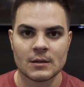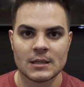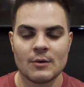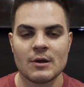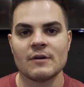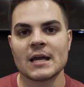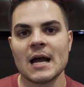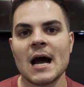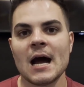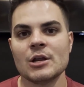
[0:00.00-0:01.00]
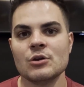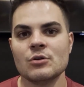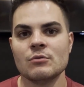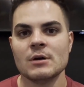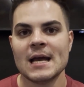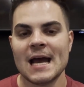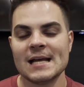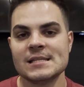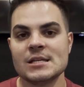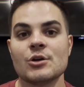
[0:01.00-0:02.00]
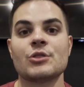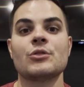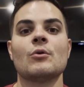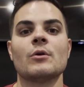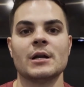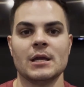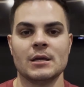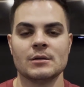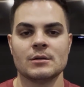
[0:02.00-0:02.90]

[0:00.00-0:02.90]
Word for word: that we have a God who has the authority